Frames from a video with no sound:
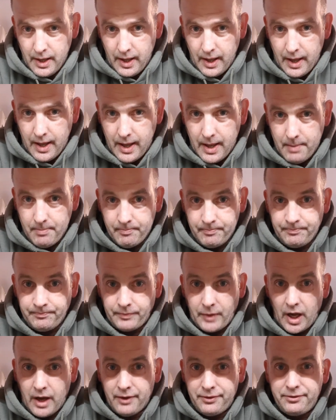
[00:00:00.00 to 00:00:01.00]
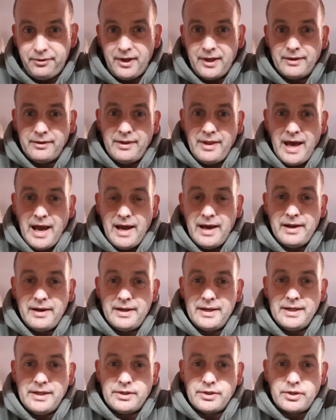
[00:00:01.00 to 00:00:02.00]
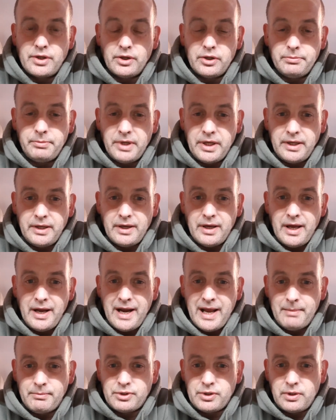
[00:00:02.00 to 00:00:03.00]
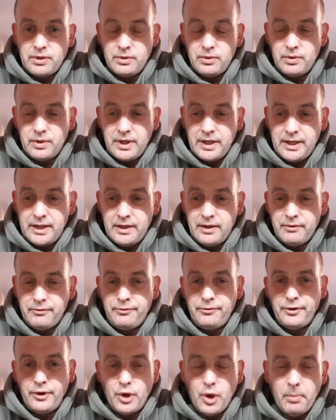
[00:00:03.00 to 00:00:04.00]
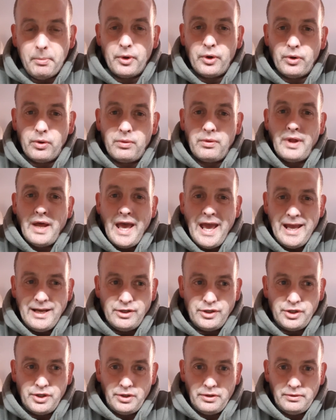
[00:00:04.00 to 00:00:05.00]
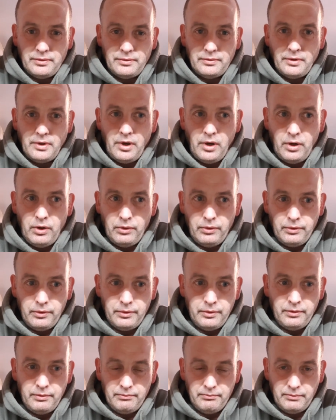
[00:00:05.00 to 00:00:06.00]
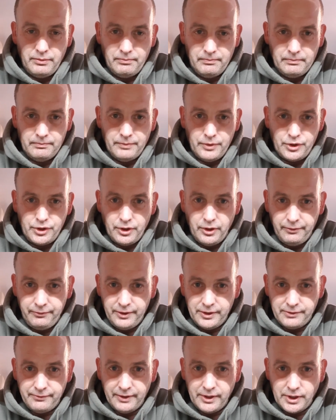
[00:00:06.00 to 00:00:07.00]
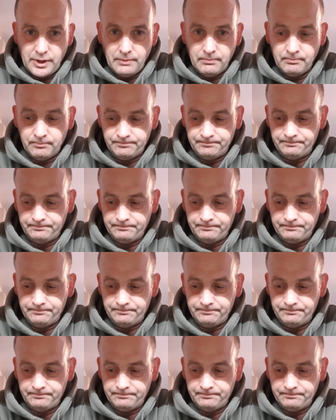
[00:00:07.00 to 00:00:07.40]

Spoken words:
I think that is going to be an absolutely phenomenal edge on surface fishing.